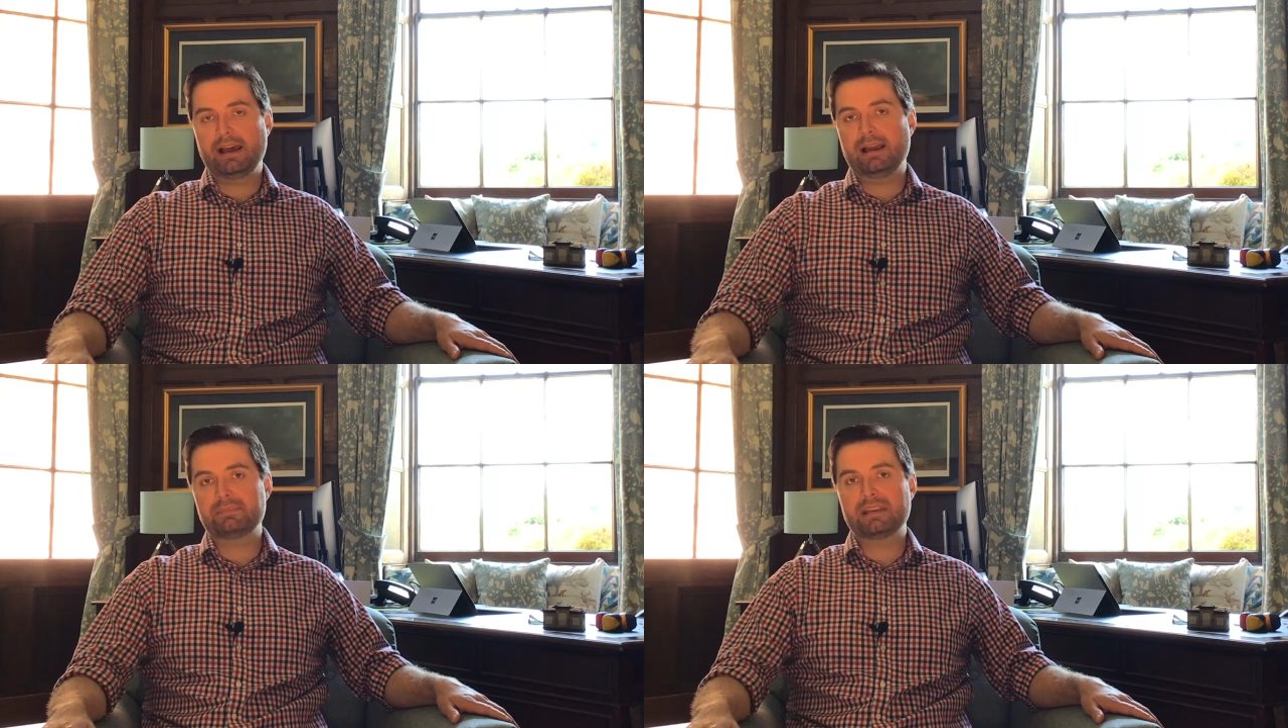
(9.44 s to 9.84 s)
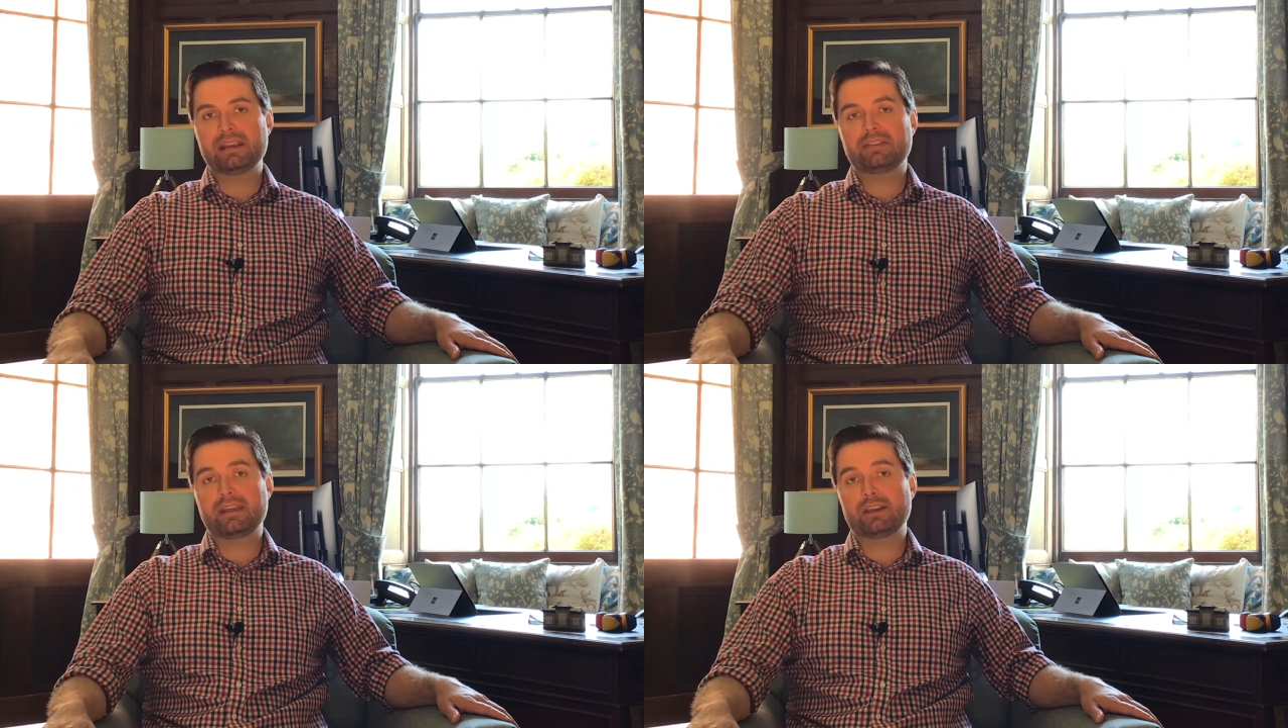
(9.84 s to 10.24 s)
I'm
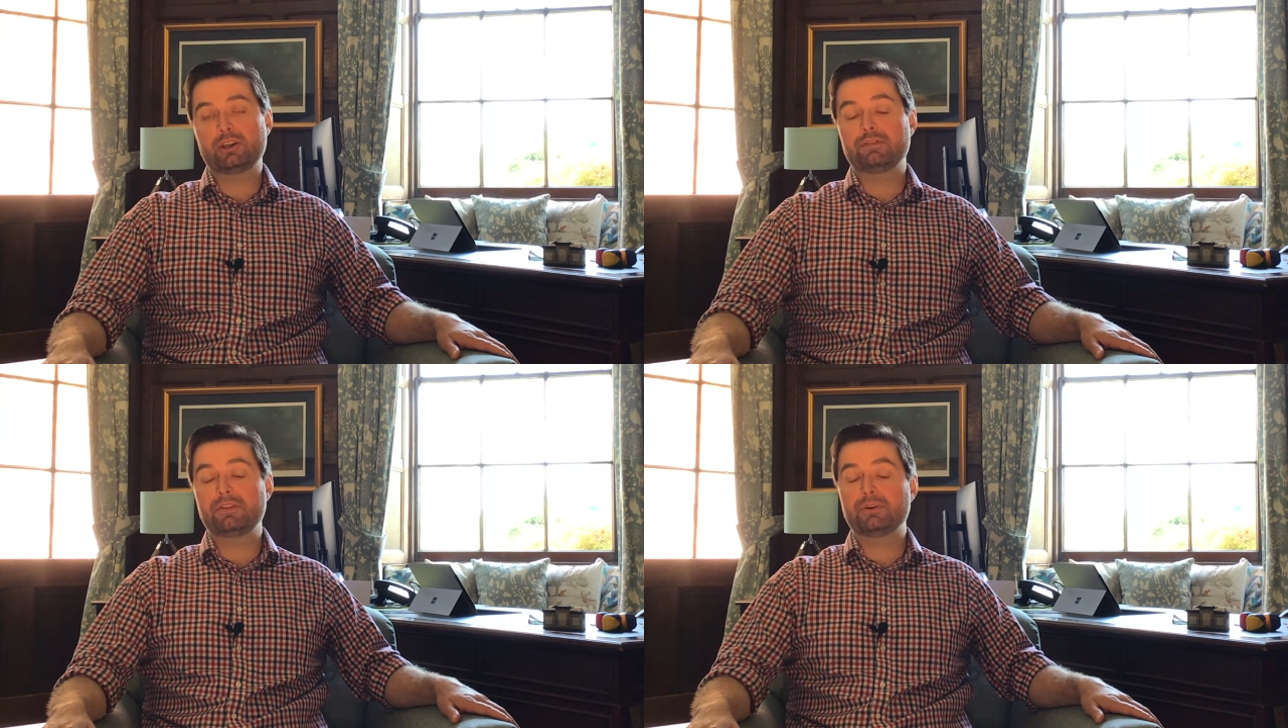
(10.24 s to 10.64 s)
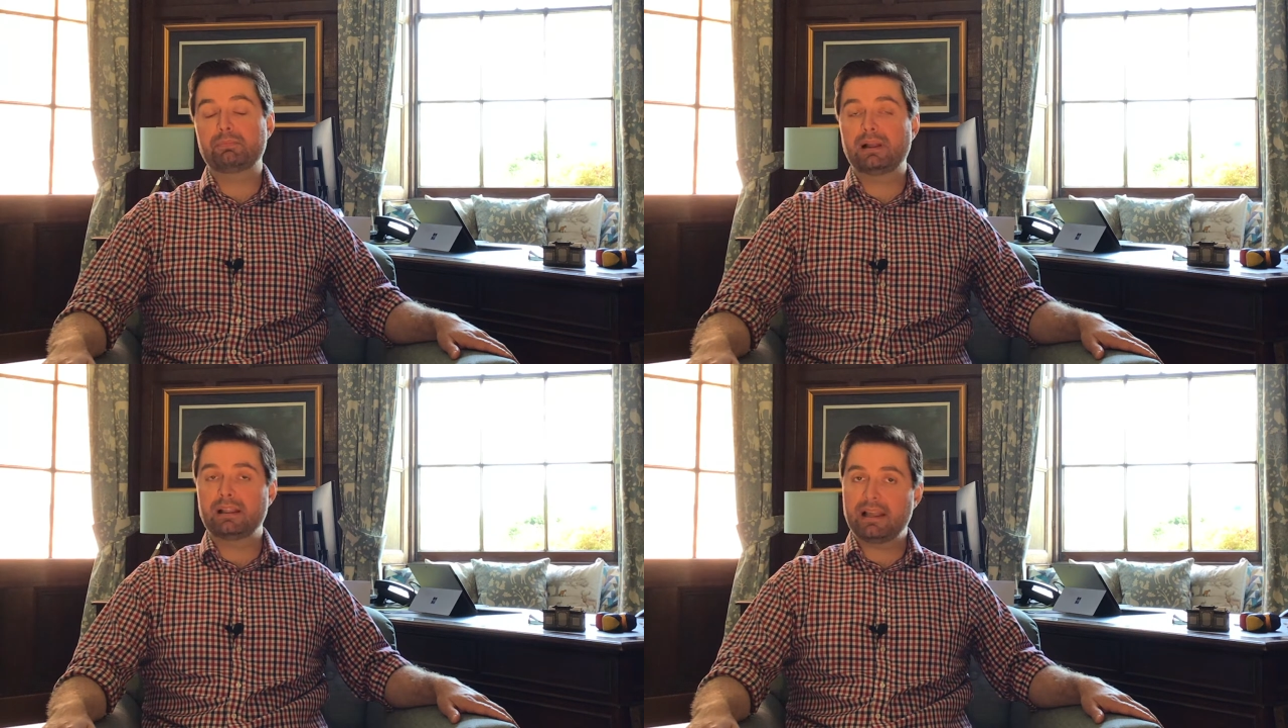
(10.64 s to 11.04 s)
saying thank you for your
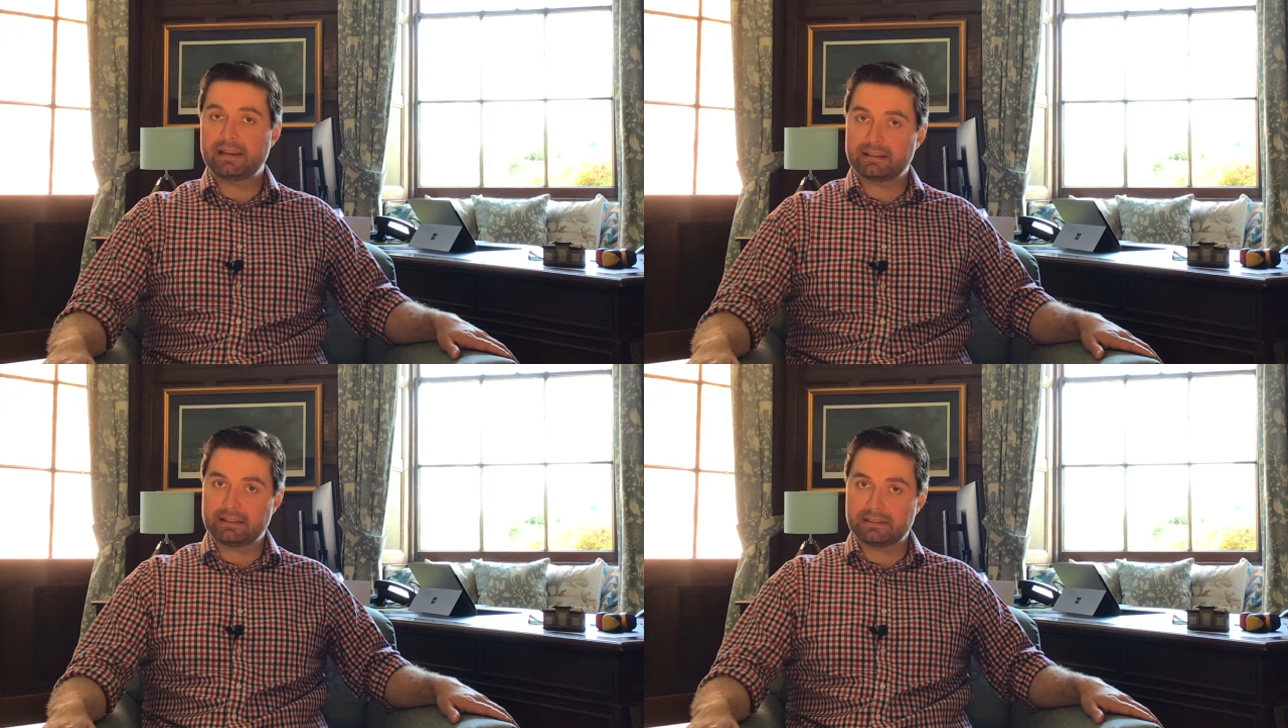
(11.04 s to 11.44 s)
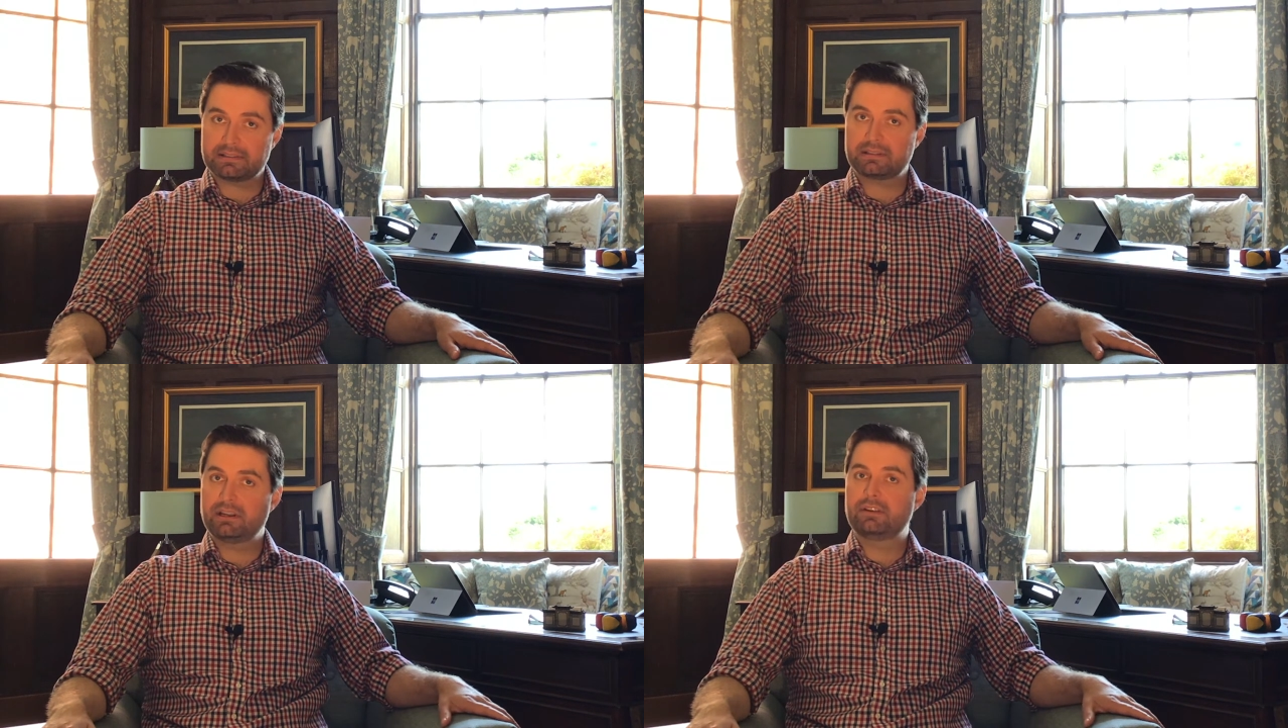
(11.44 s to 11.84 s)

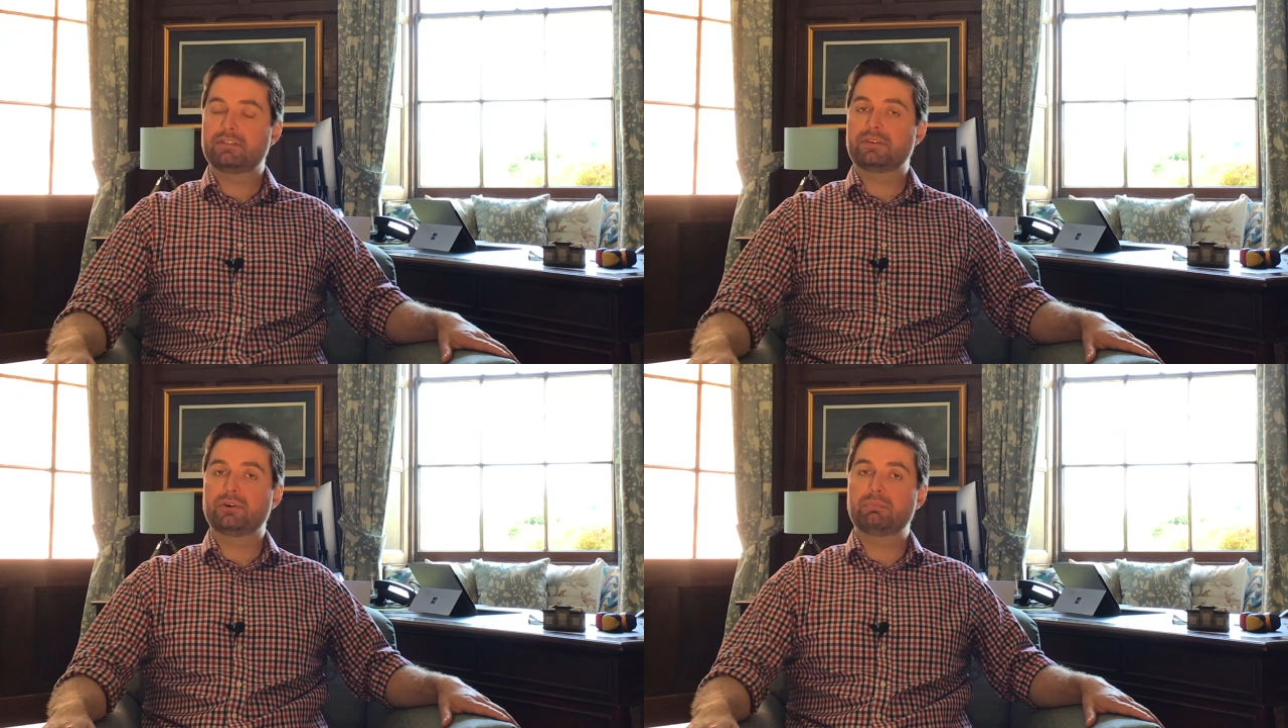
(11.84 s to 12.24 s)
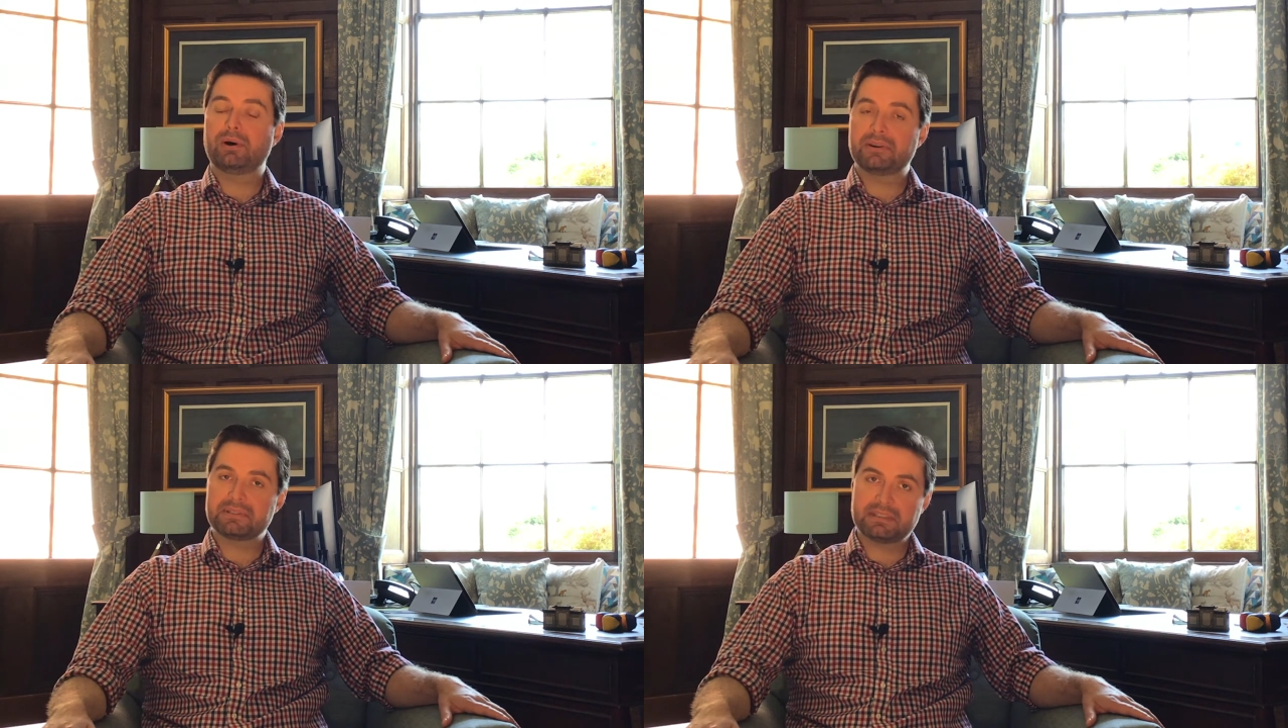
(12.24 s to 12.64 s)
politeness, for your
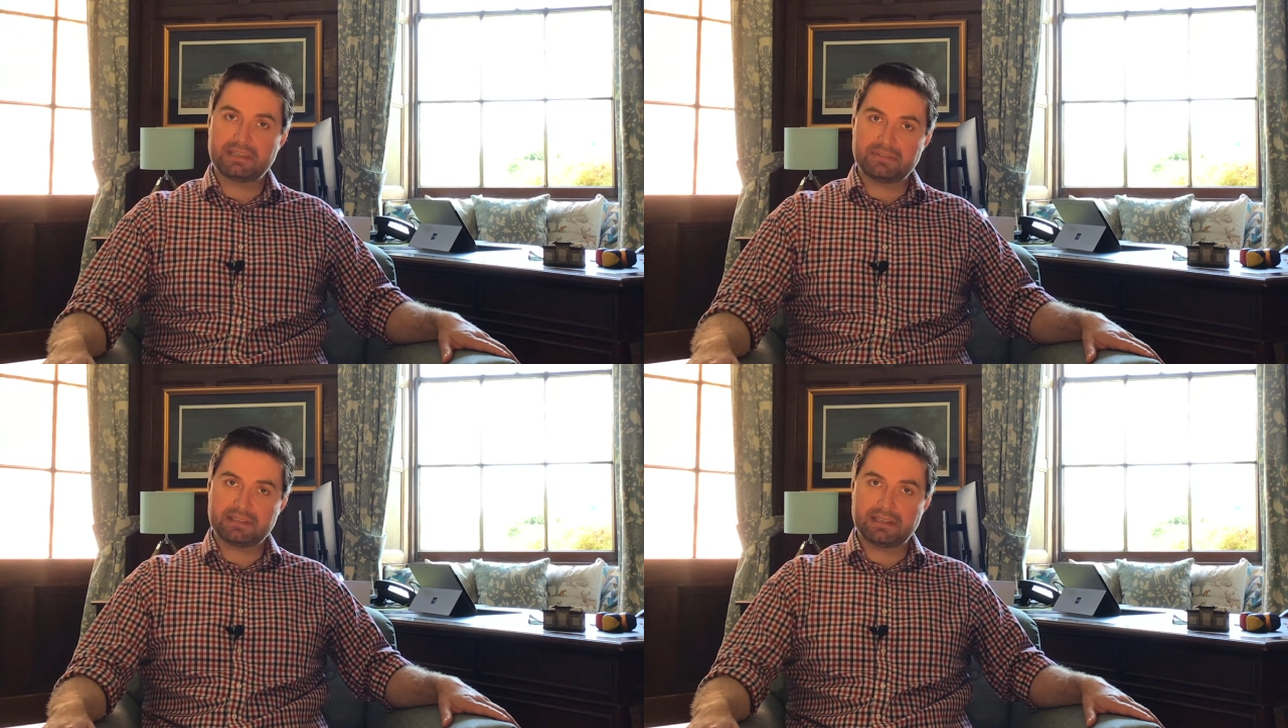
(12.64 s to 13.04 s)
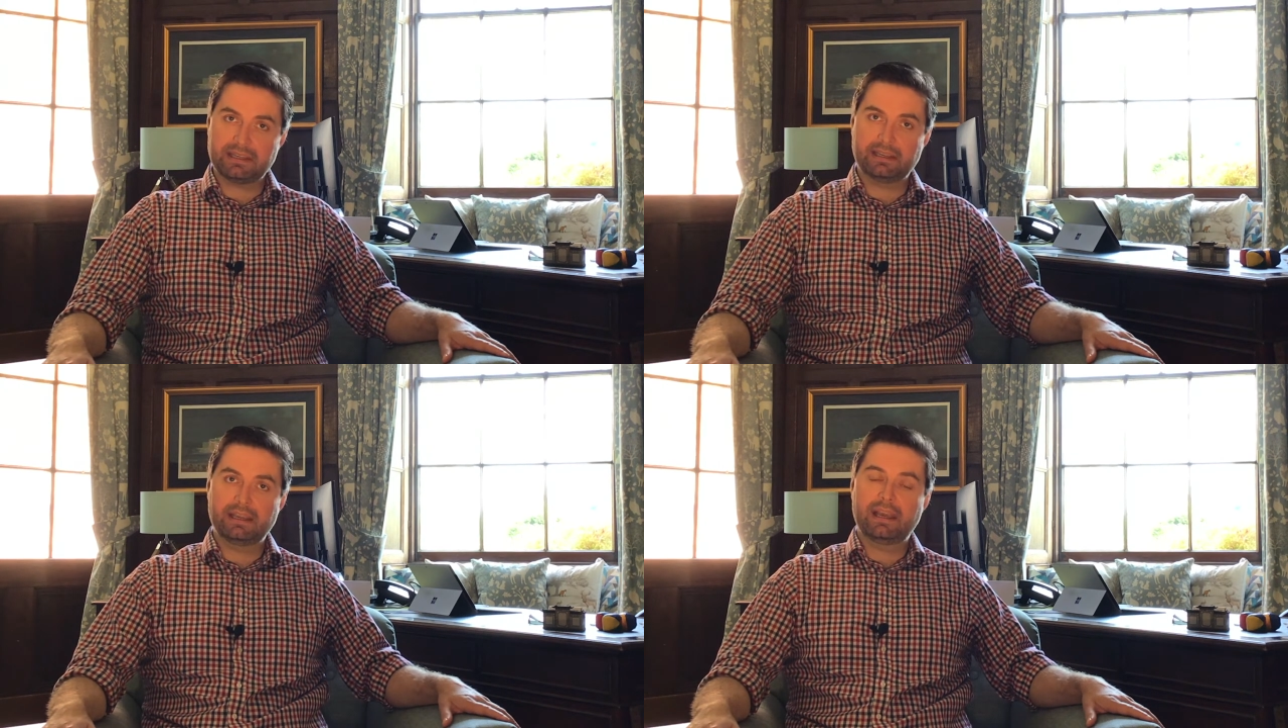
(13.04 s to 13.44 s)
positivity,